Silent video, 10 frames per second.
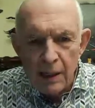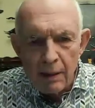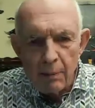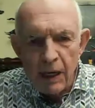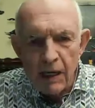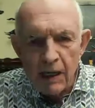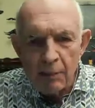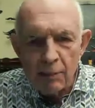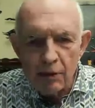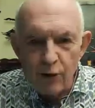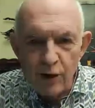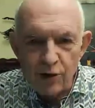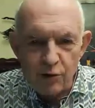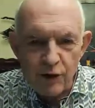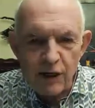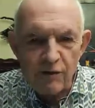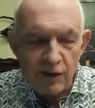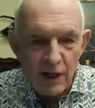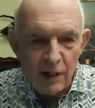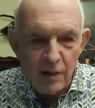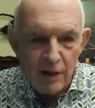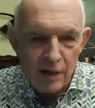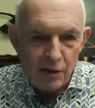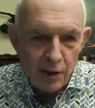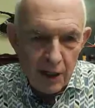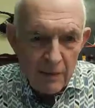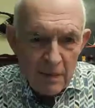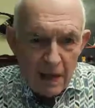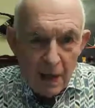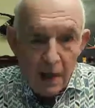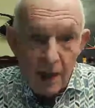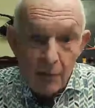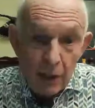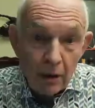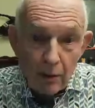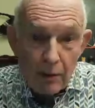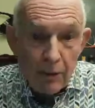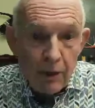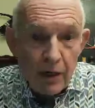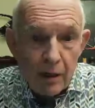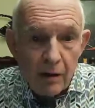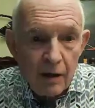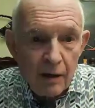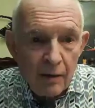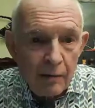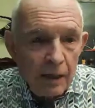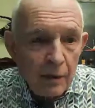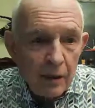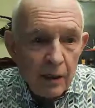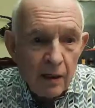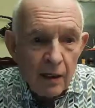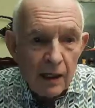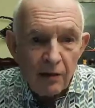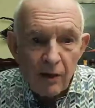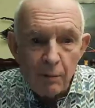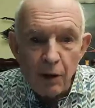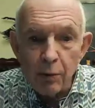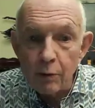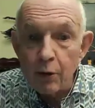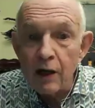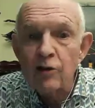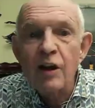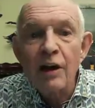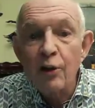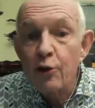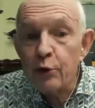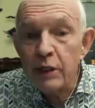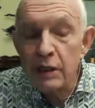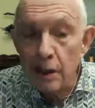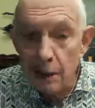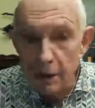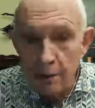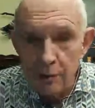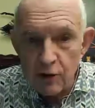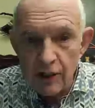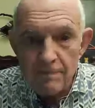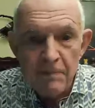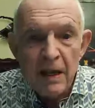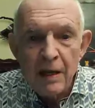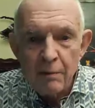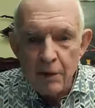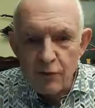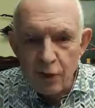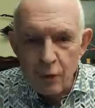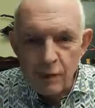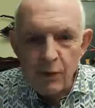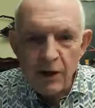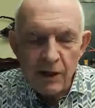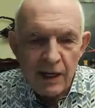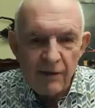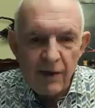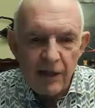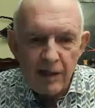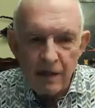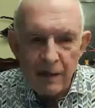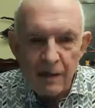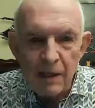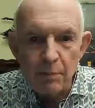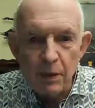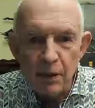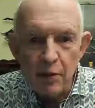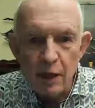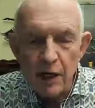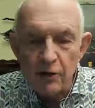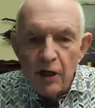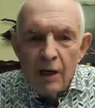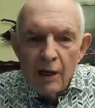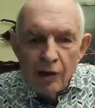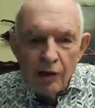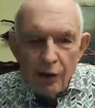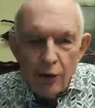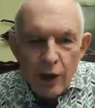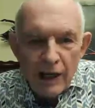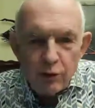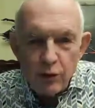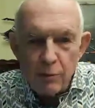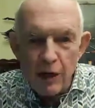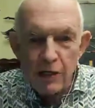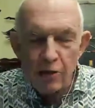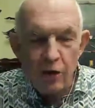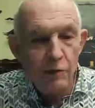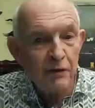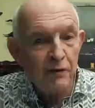back up to this rarefied territory. Well, remember it had hit the bubble price 3 times, before we had that big crash. So that's what the market's hoping